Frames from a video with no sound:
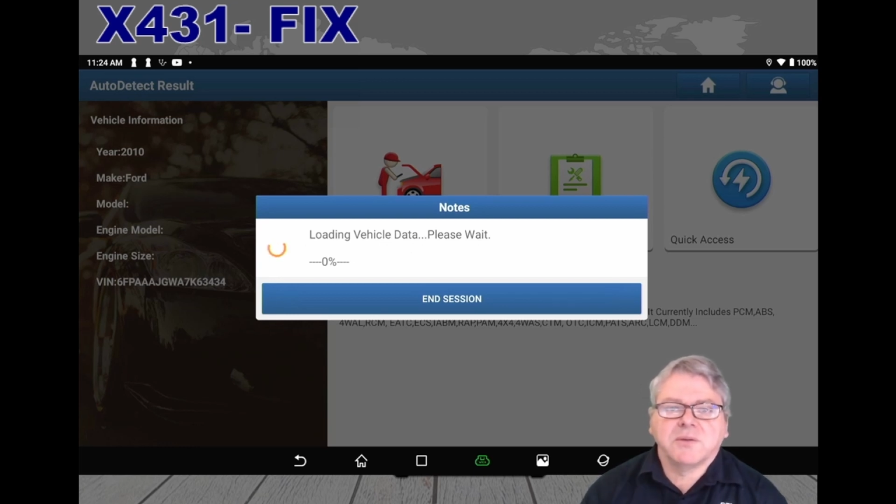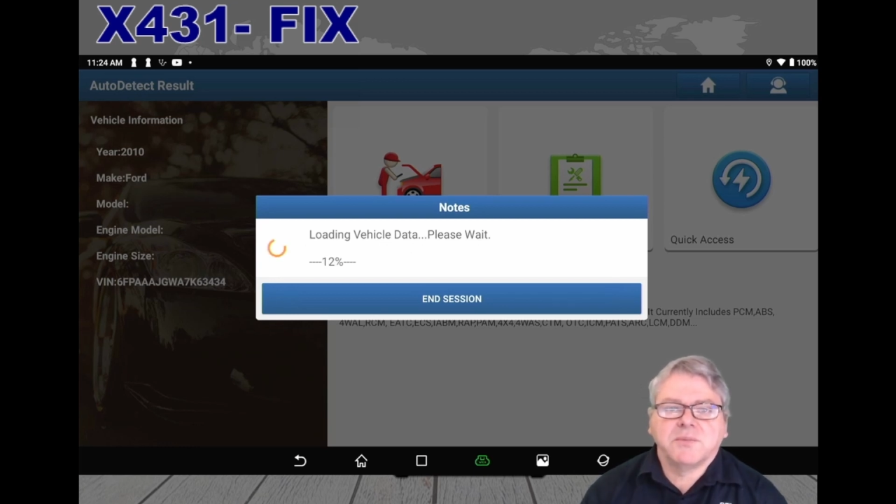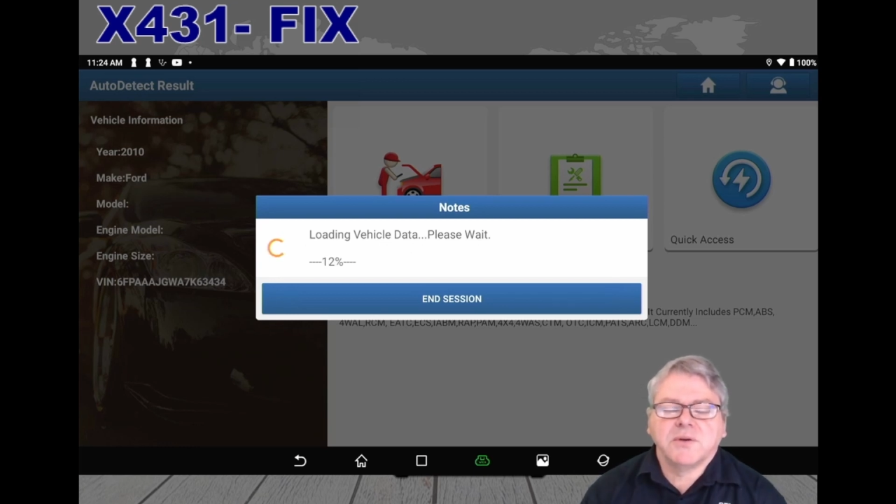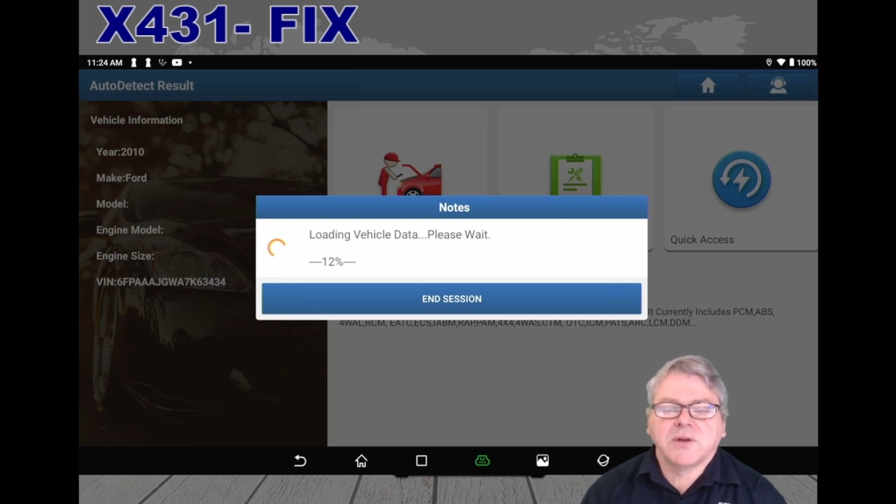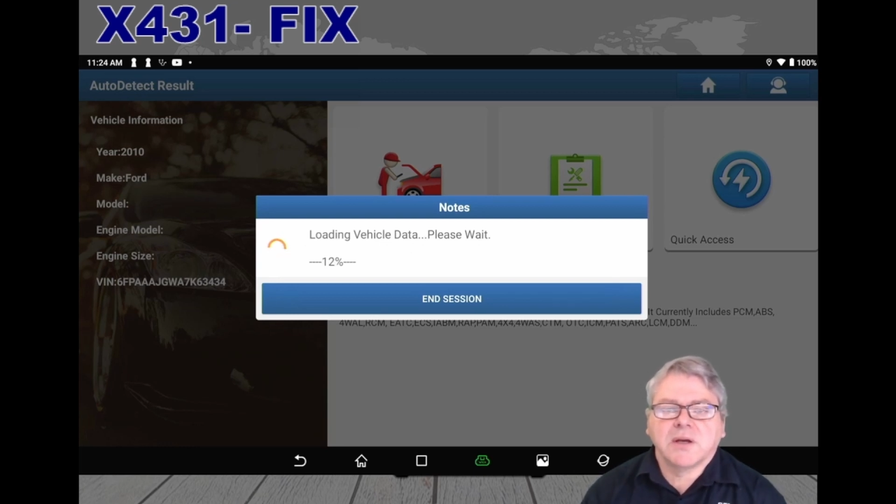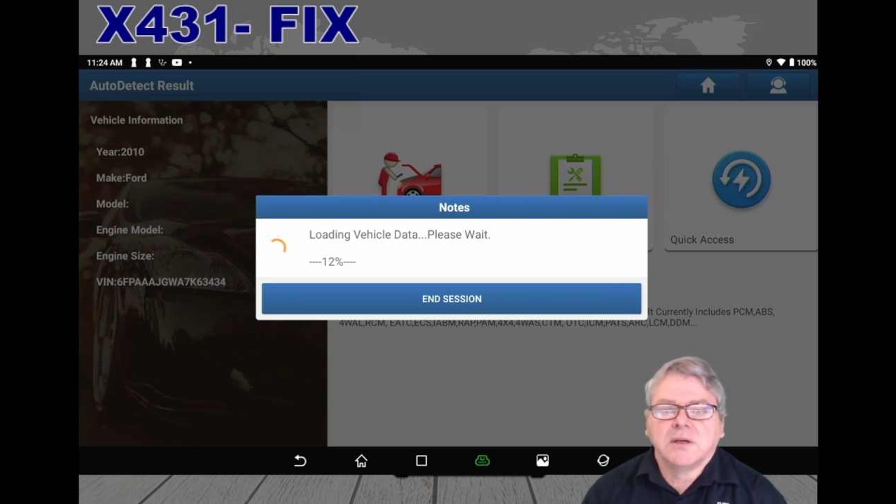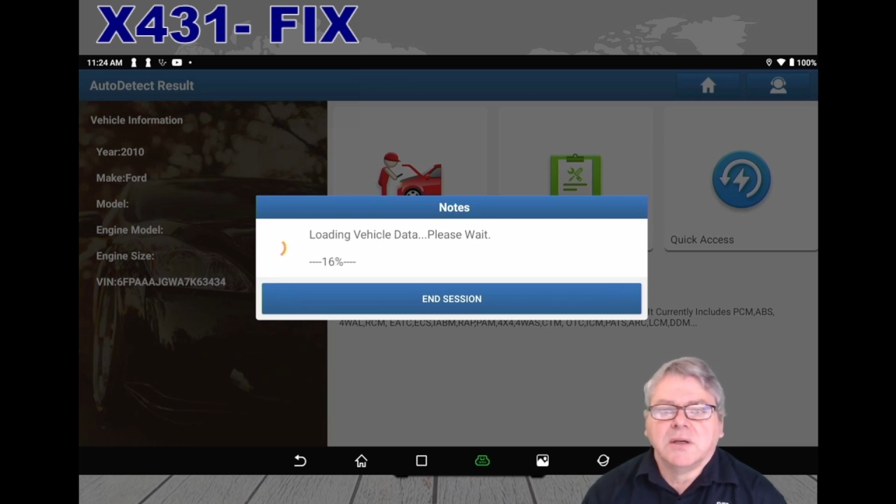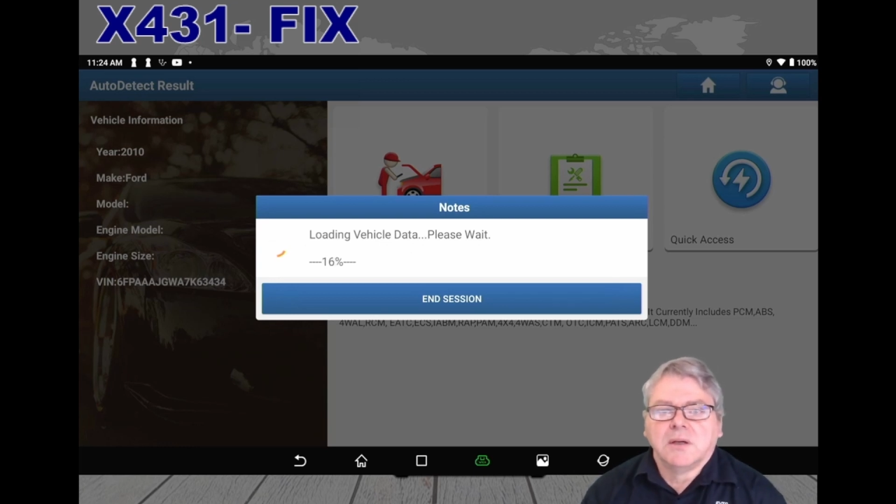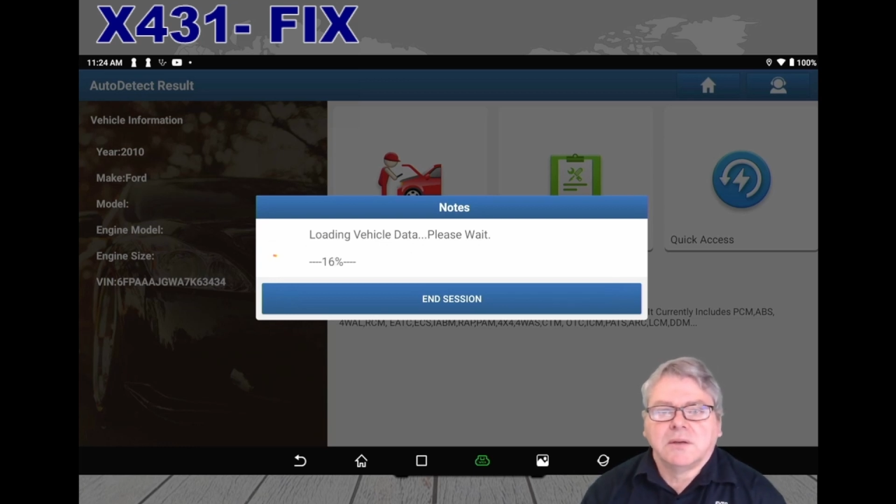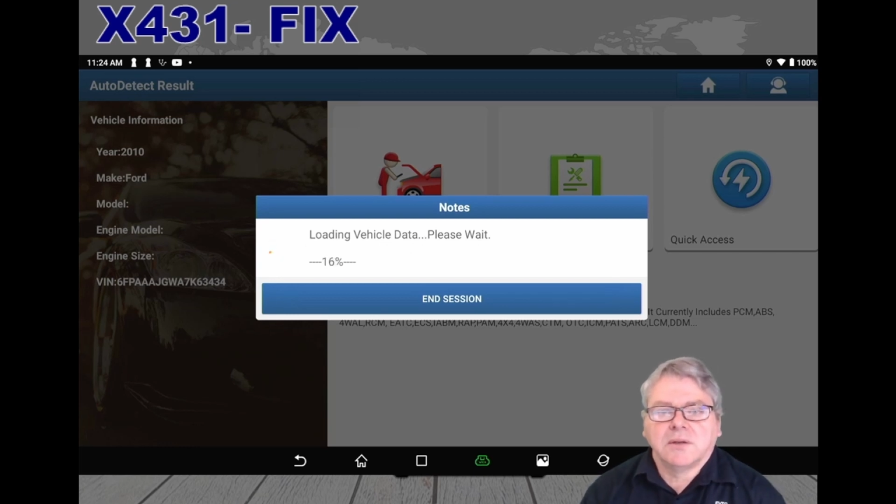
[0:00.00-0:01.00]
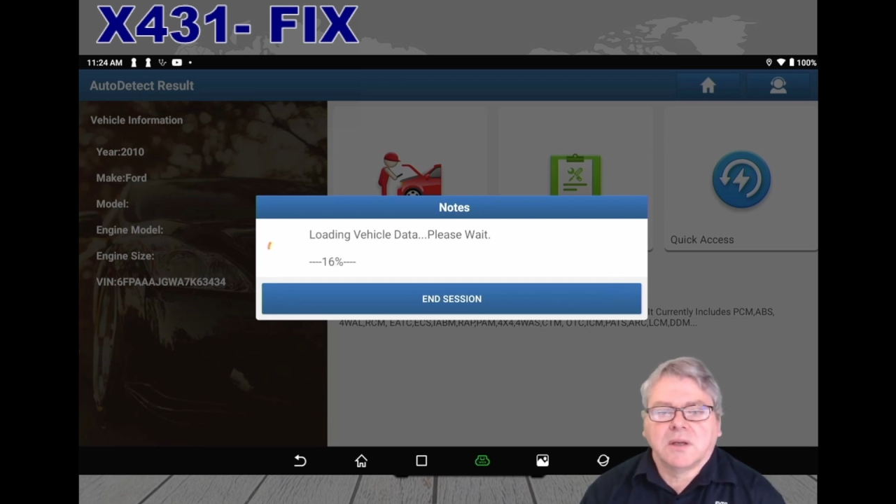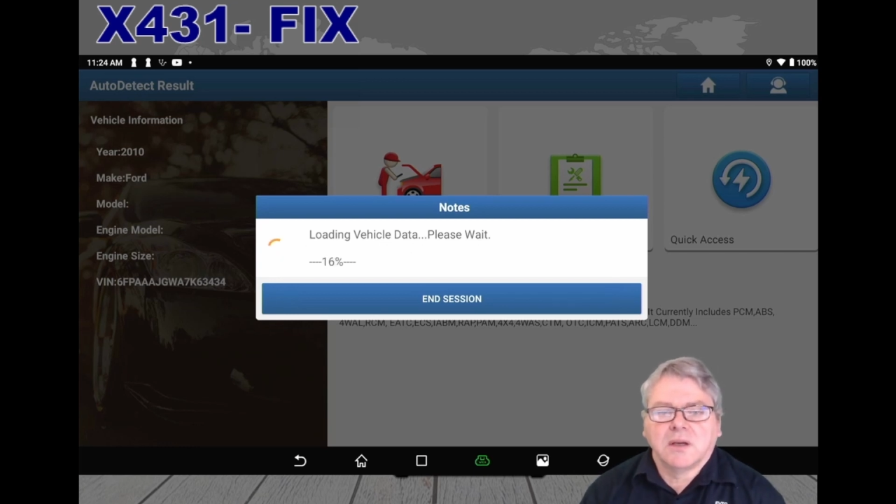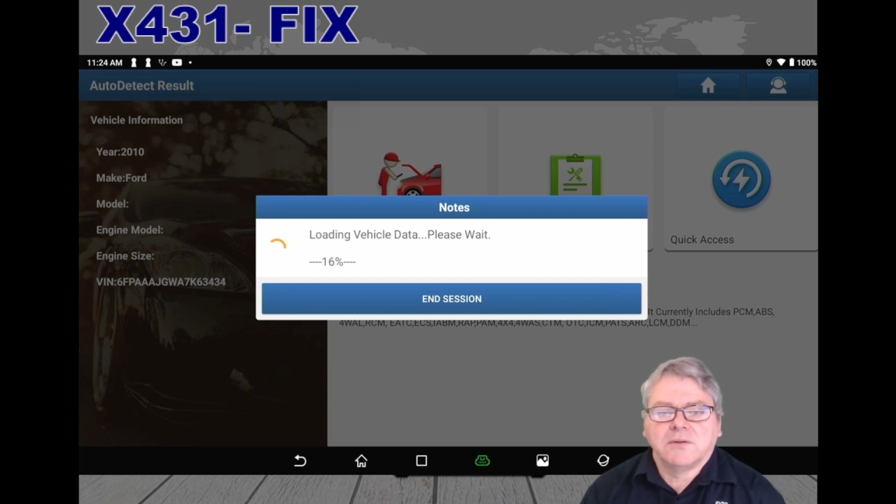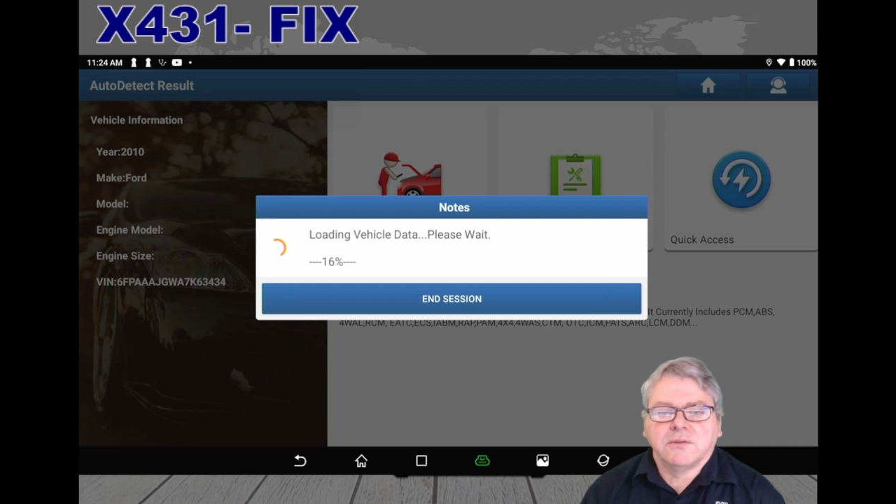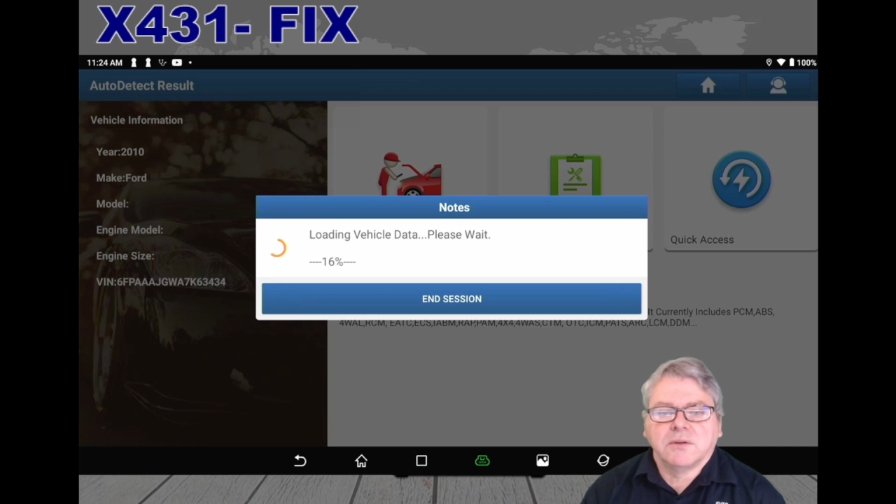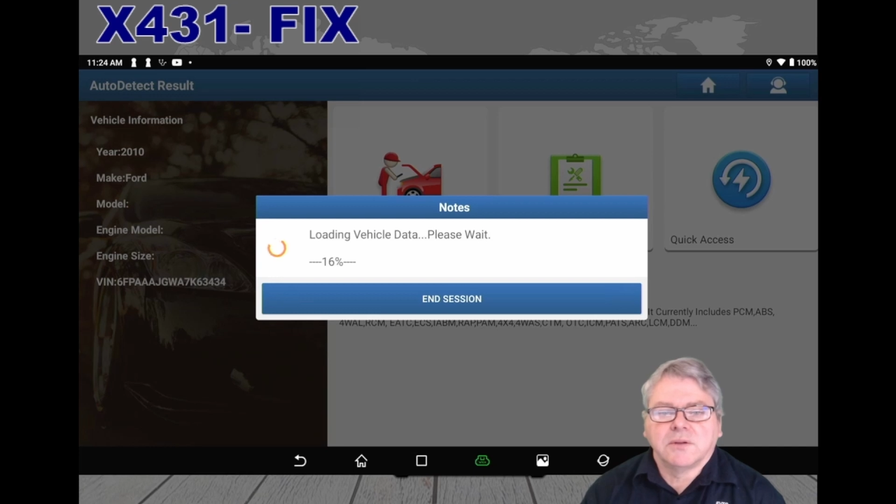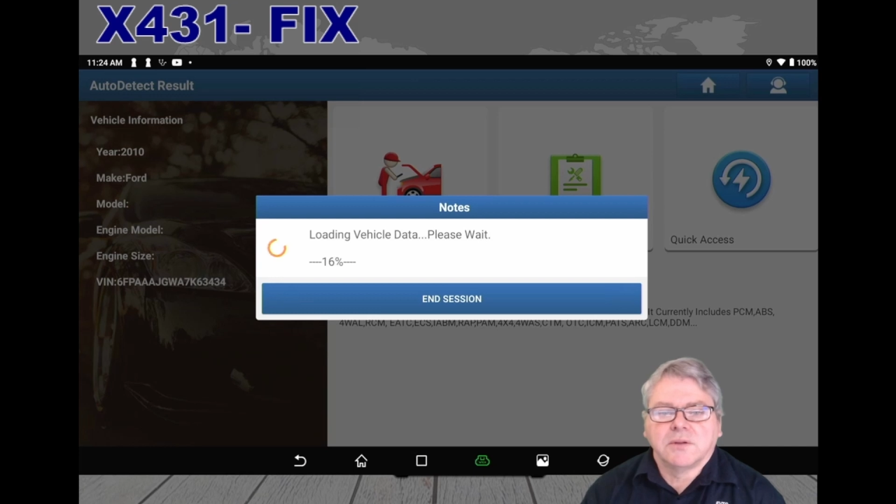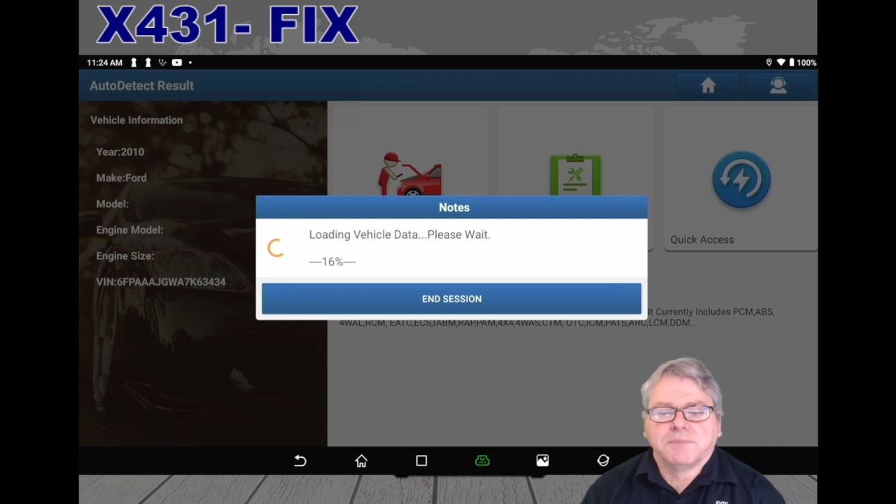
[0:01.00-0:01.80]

computer to go to it,